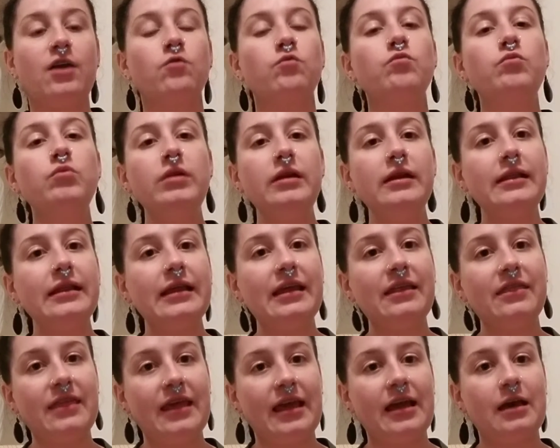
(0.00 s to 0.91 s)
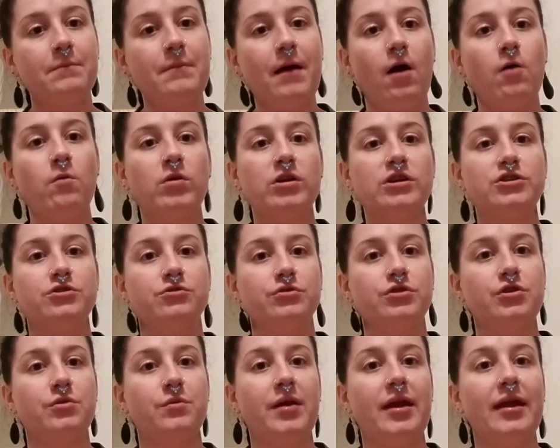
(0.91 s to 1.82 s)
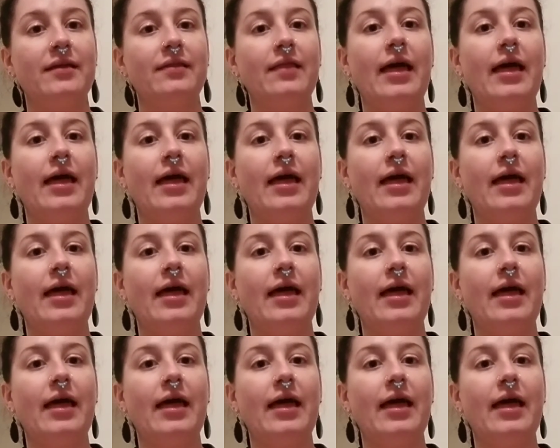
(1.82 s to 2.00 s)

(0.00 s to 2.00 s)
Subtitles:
really think about what you're doing.